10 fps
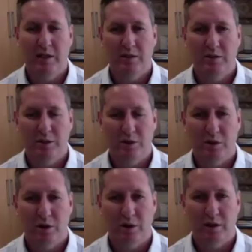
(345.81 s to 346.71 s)
sooner
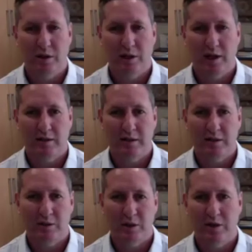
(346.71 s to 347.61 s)
rather than later,
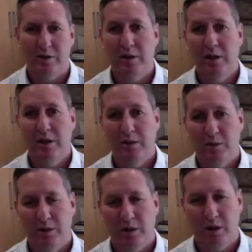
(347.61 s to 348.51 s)
although
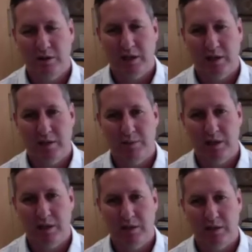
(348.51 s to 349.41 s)
with the lockdowns
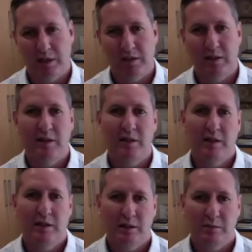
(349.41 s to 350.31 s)
being extended,
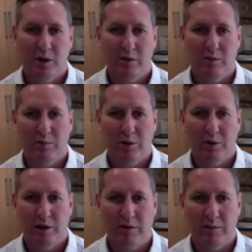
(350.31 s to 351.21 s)
demand will
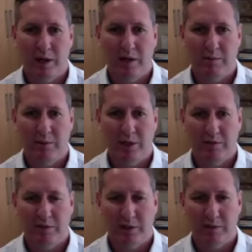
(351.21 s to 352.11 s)
probably remain depressed
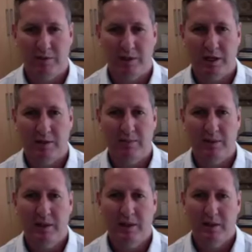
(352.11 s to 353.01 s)
for some time.
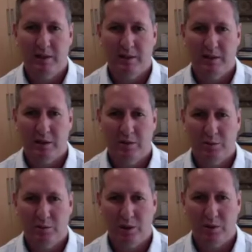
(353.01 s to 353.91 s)

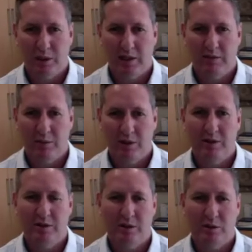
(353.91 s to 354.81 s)
So we, we need real
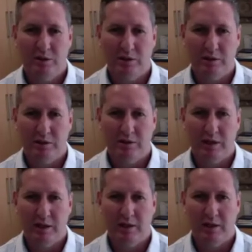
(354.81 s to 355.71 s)
solutions,
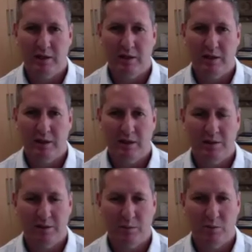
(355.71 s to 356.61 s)
and uh,
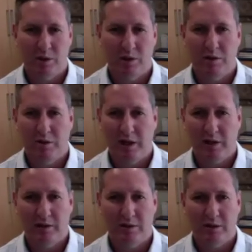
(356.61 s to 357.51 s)
small modular
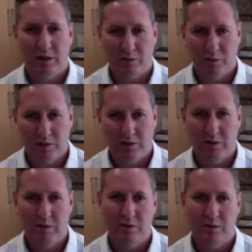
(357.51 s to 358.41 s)
reactors are not real
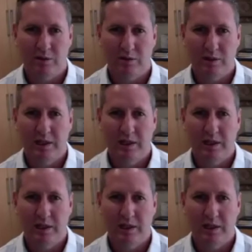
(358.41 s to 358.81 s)
solutions.